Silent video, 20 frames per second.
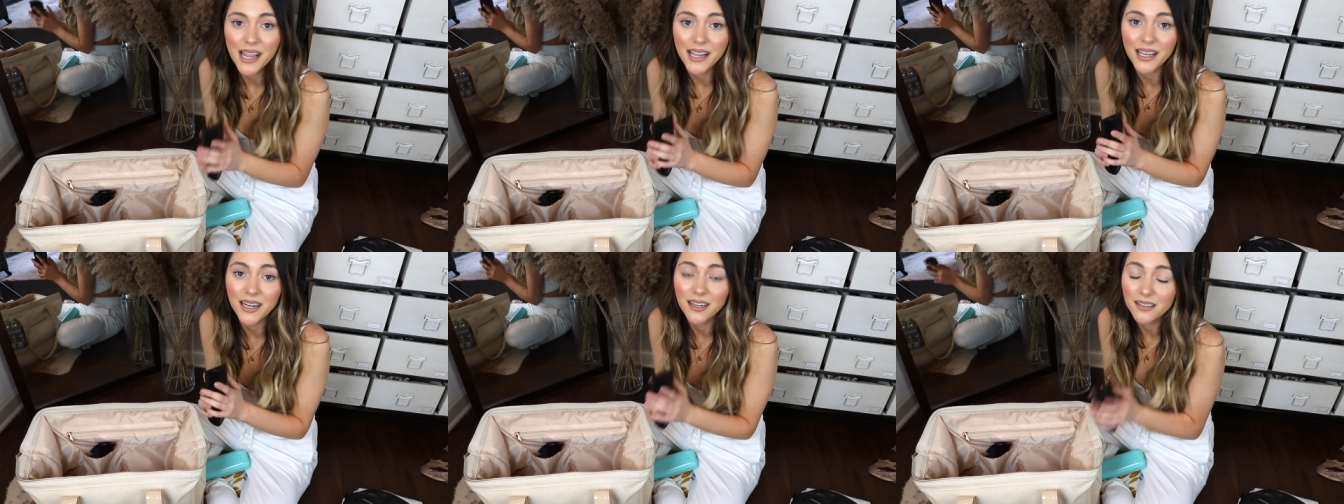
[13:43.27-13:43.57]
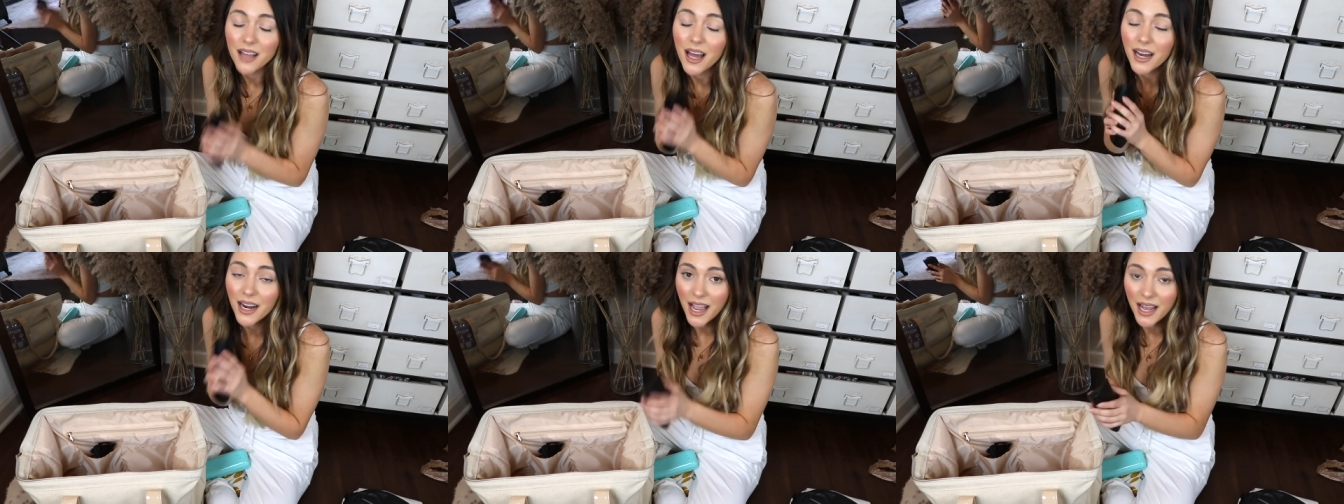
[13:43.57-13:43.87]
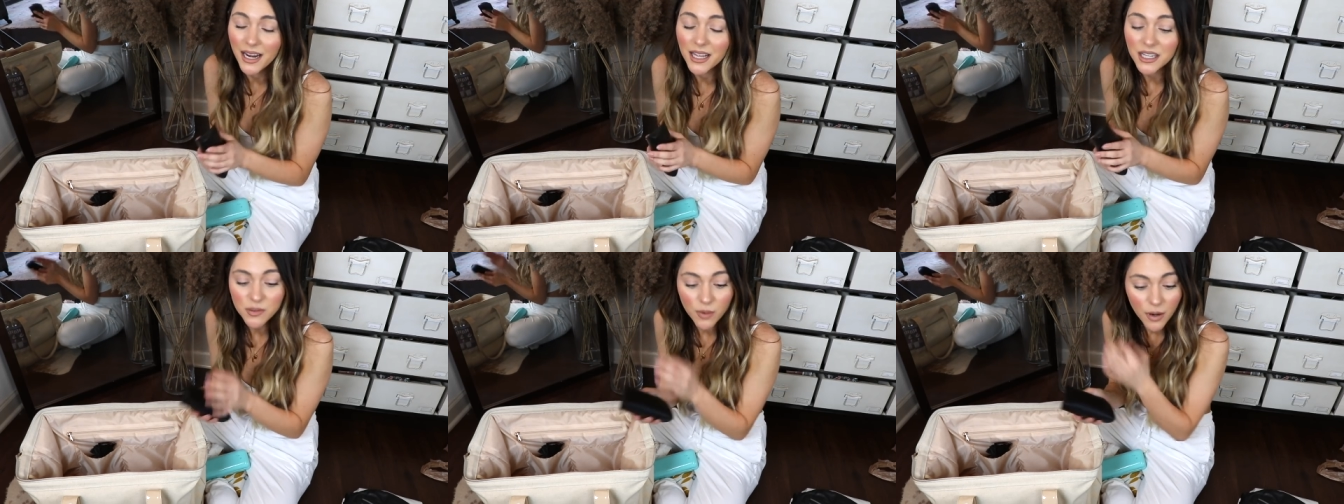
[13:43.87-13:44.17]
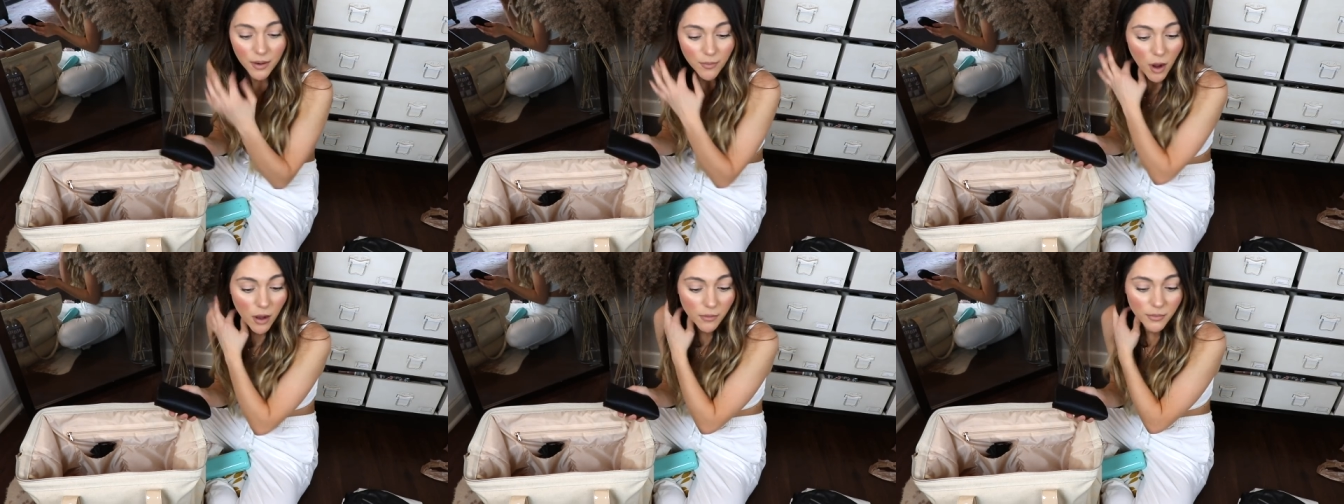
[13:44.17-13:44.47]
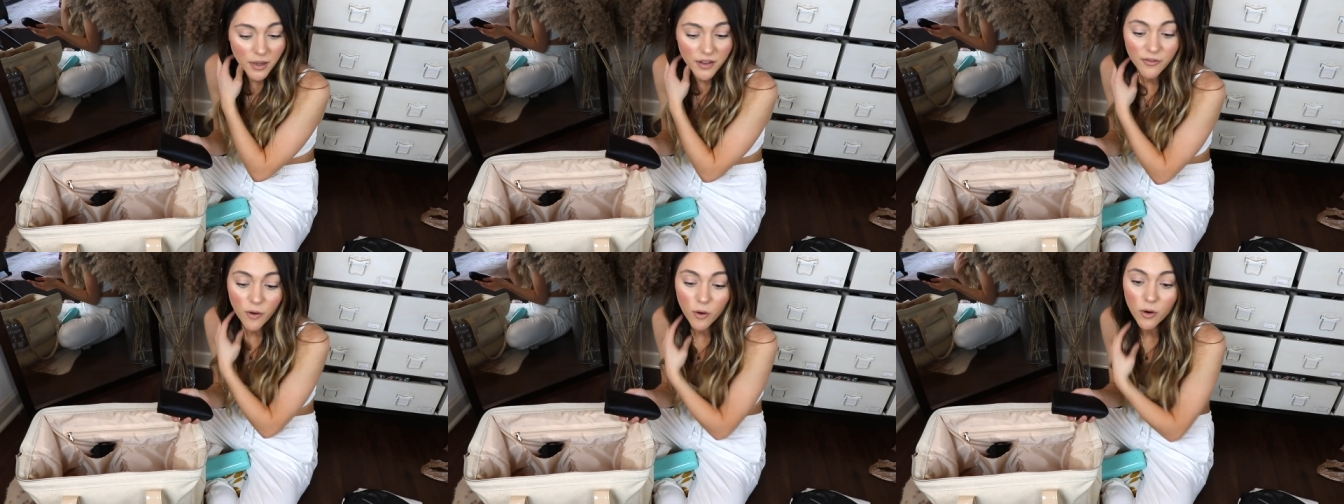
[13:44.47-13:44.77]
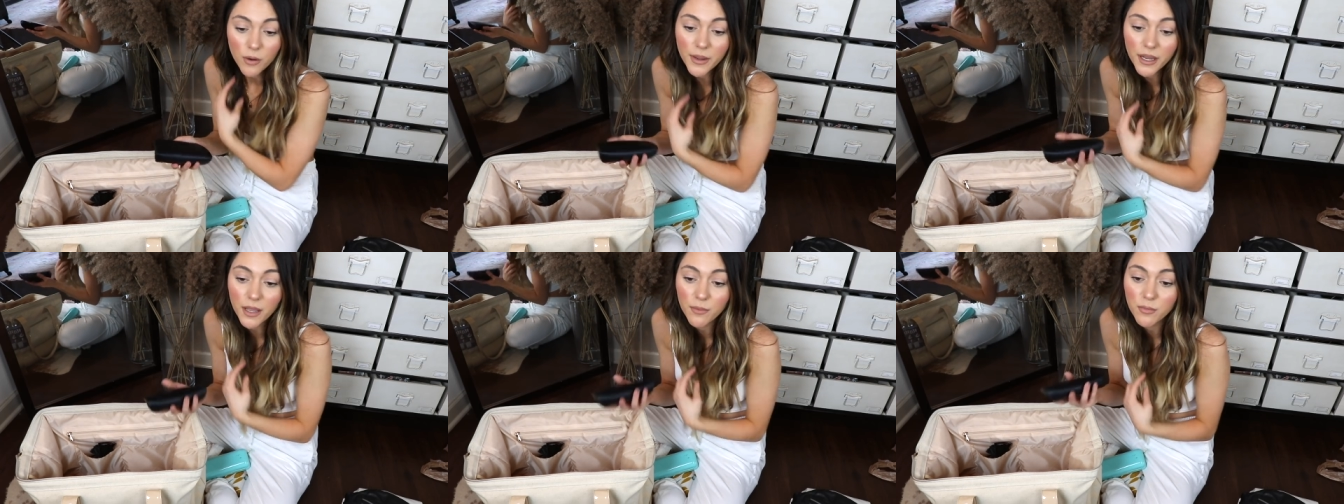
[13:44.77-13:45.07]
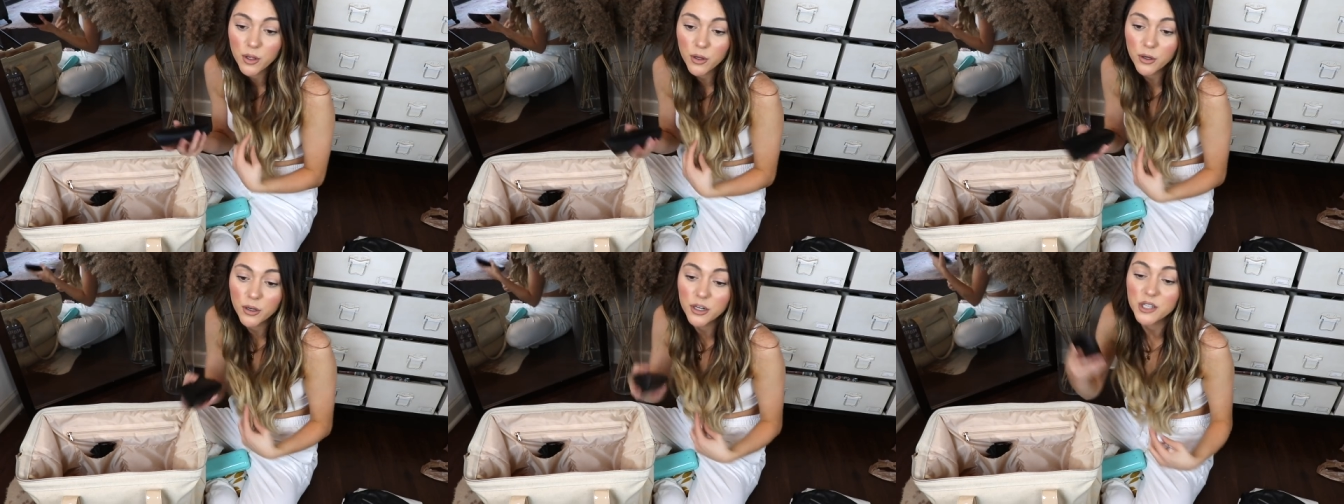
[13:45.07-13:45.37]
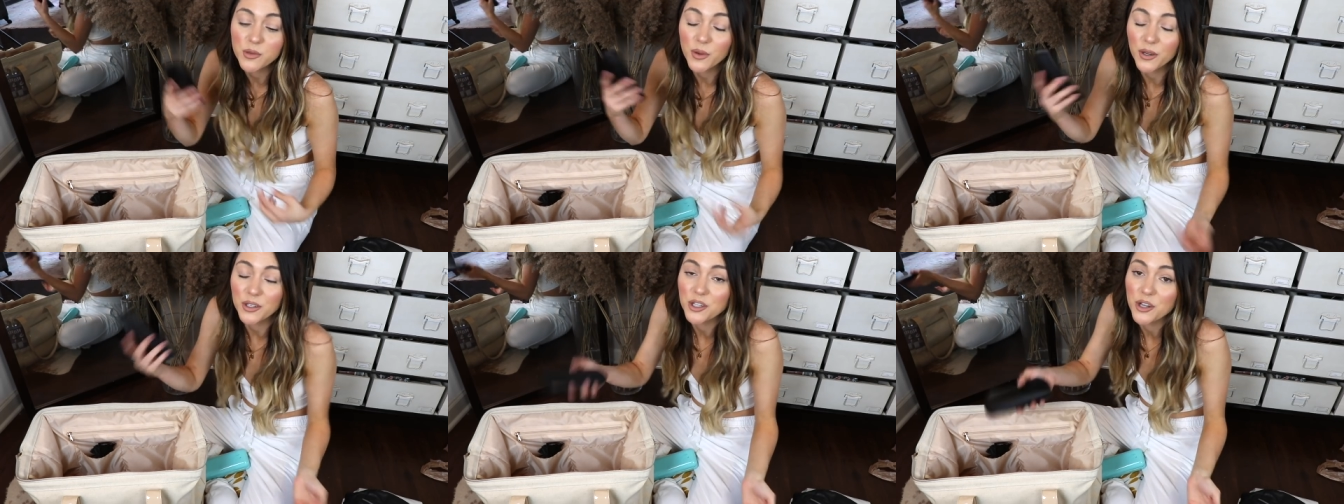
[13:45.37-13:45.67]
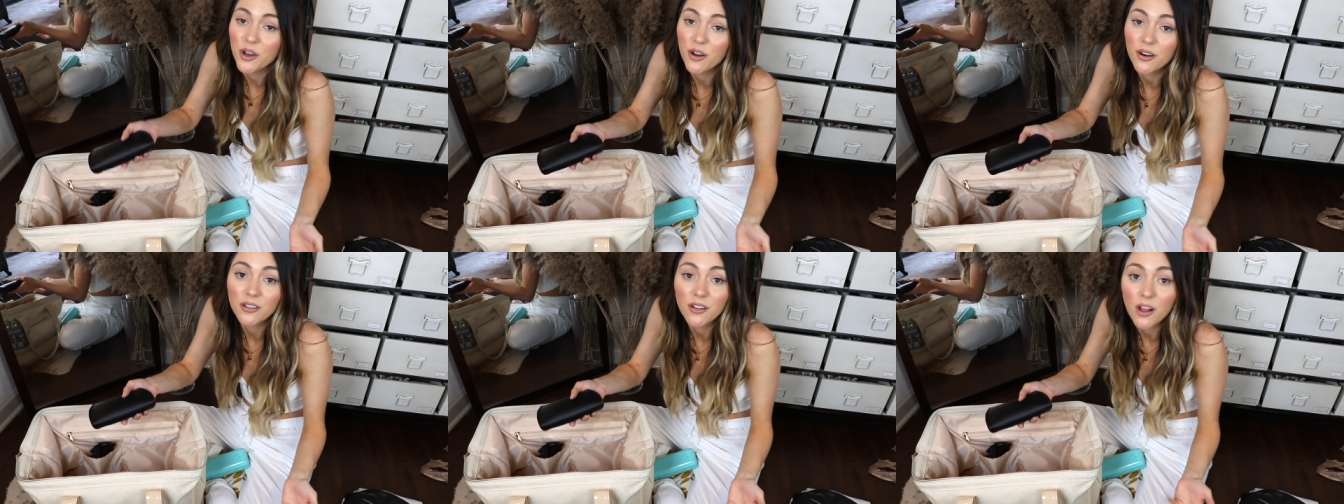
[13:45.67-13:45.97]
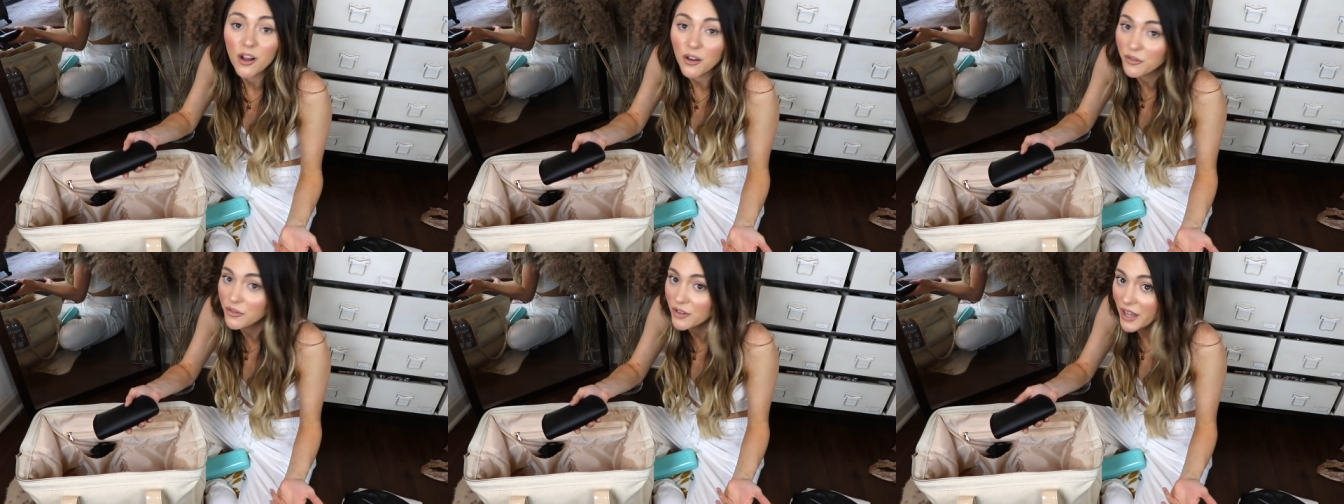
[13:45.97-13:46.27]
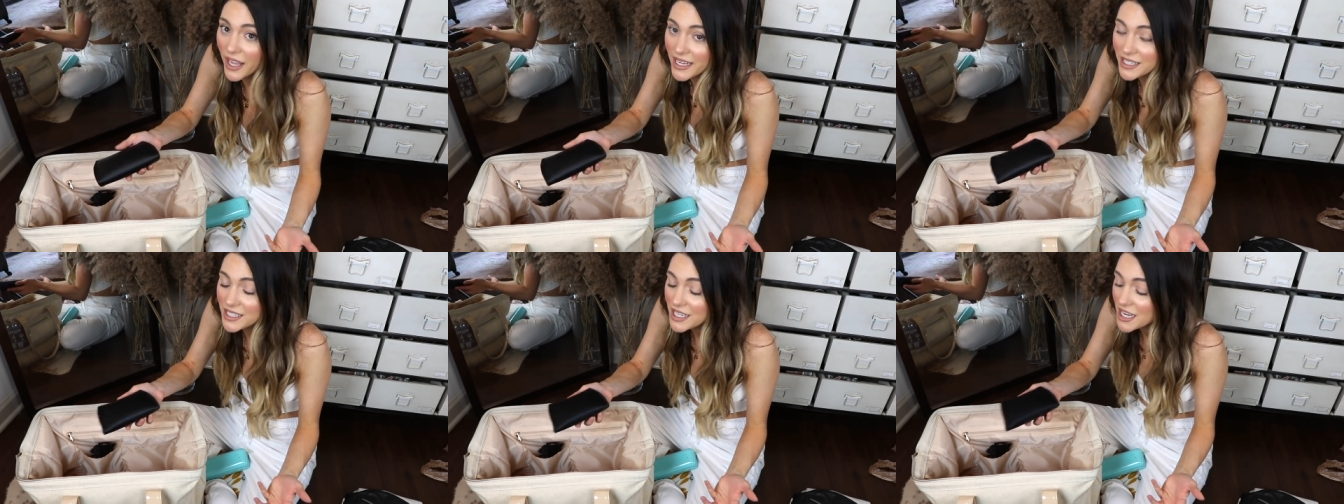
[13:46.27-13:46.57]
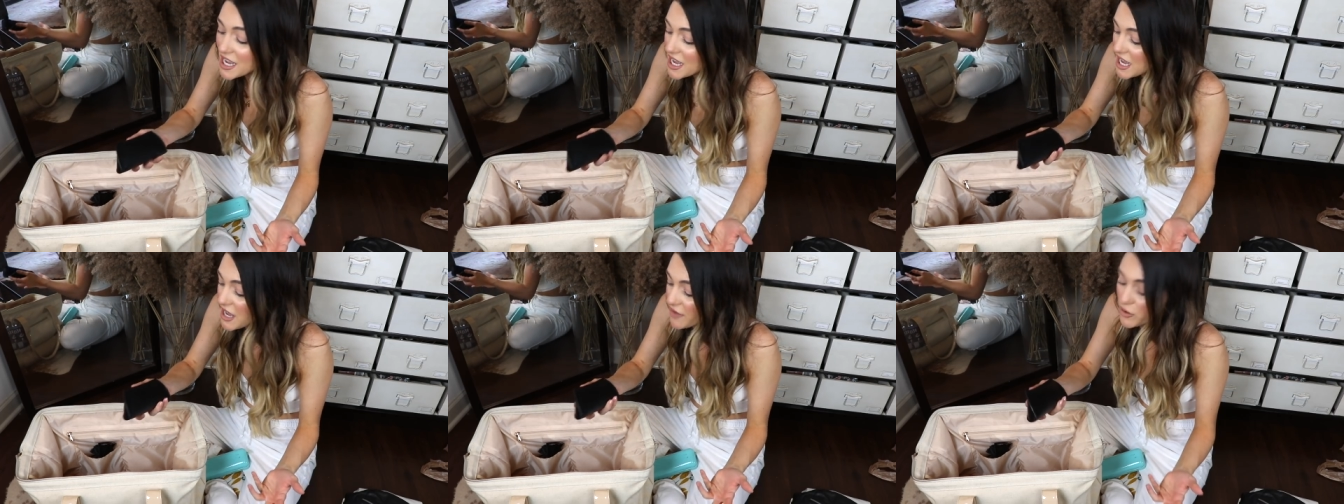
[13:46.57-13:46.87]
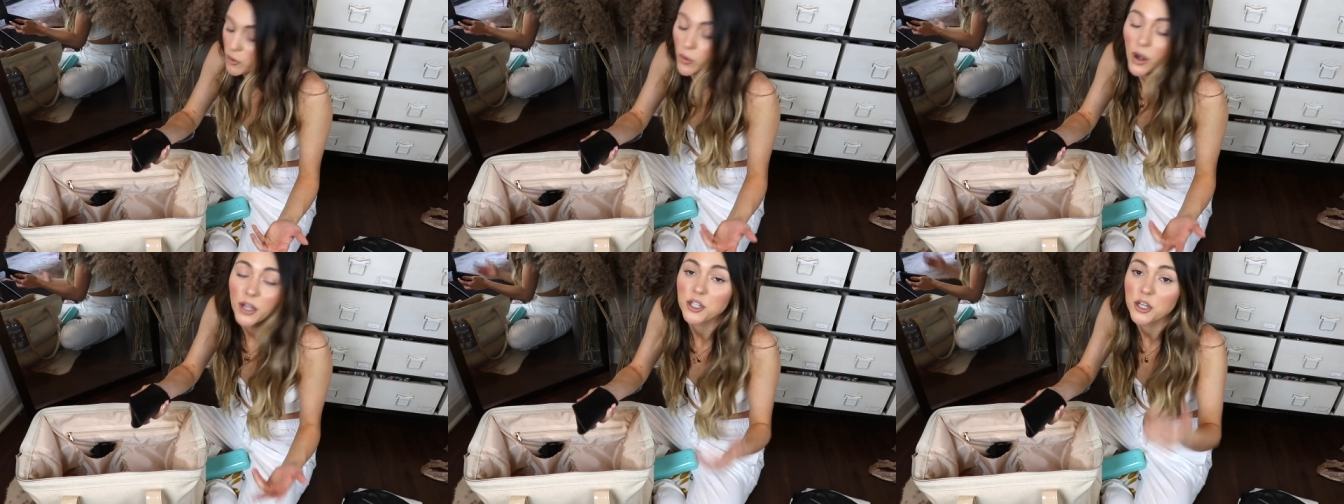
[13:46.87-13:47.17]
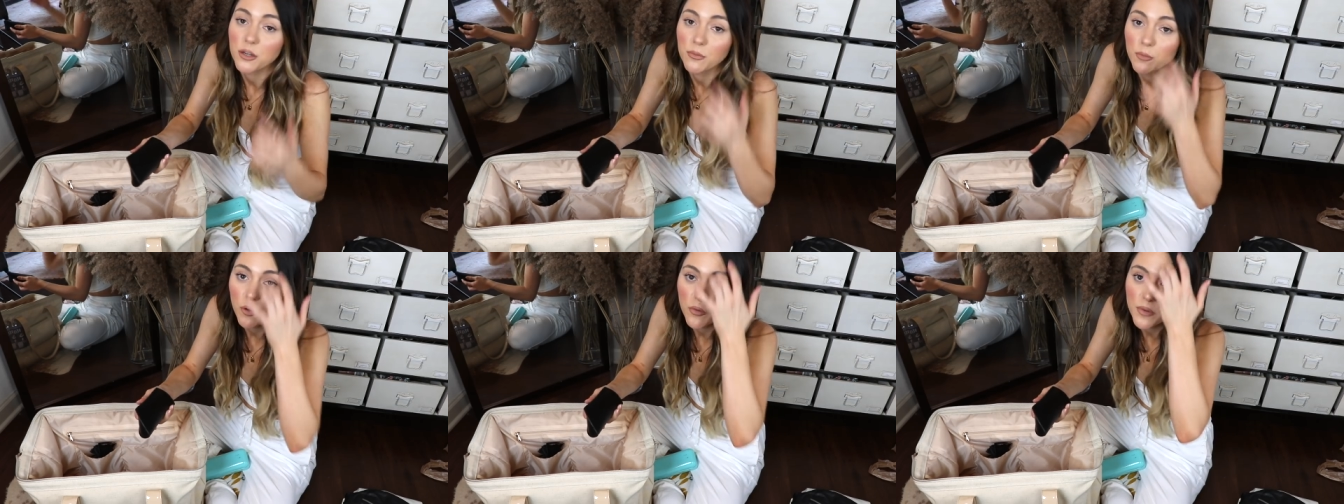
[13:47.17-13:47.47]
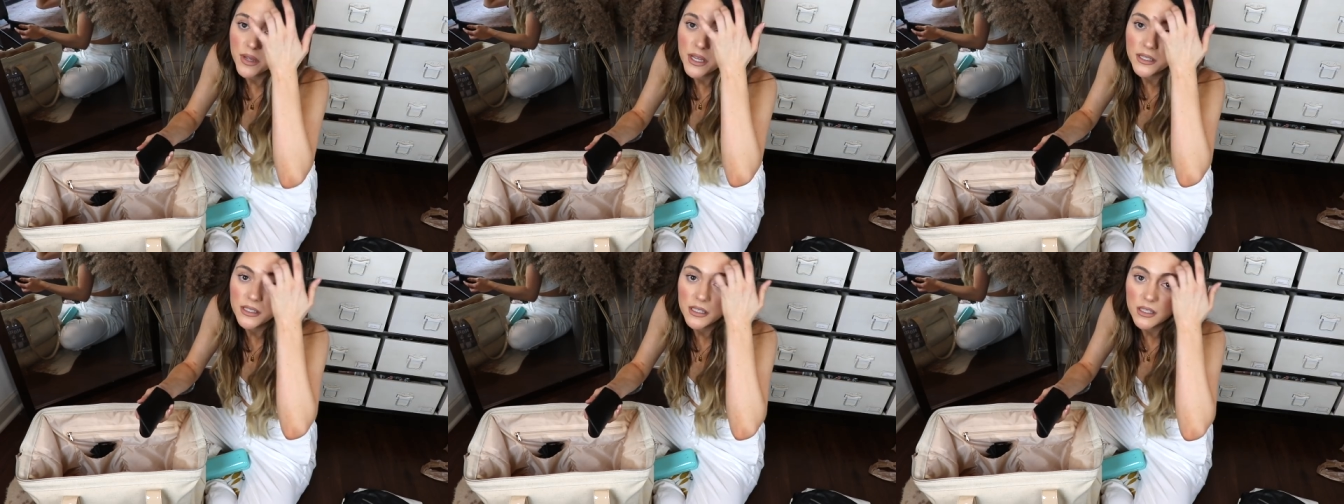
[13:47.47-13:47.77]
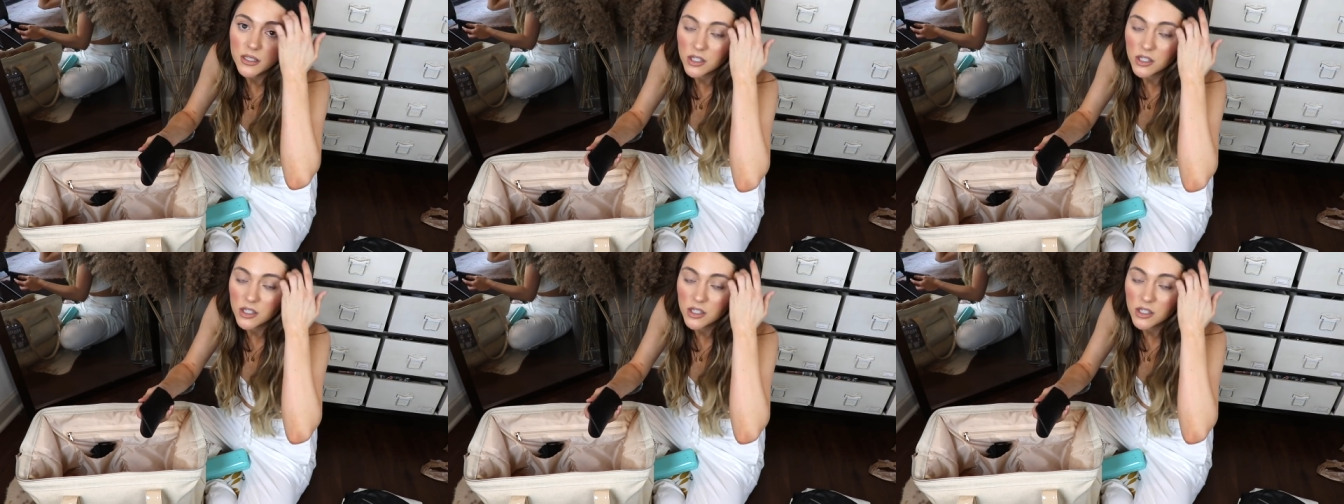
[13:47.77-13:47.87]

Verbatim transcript: I get a lot of headaches when I'm on my phone and my computer, especially on a long flight, if you're watching movies.